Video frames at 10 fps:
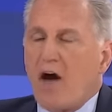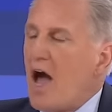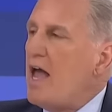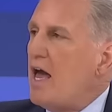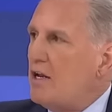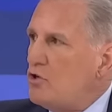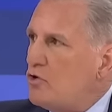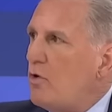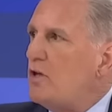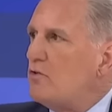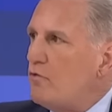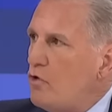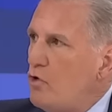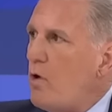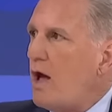I had a choice of
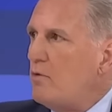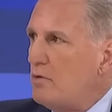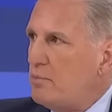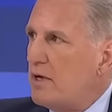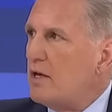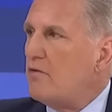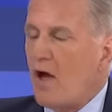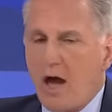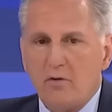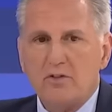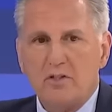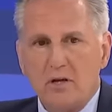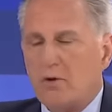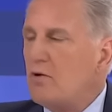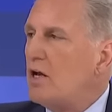who I would pick if I was a
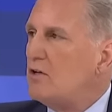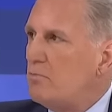Democrat to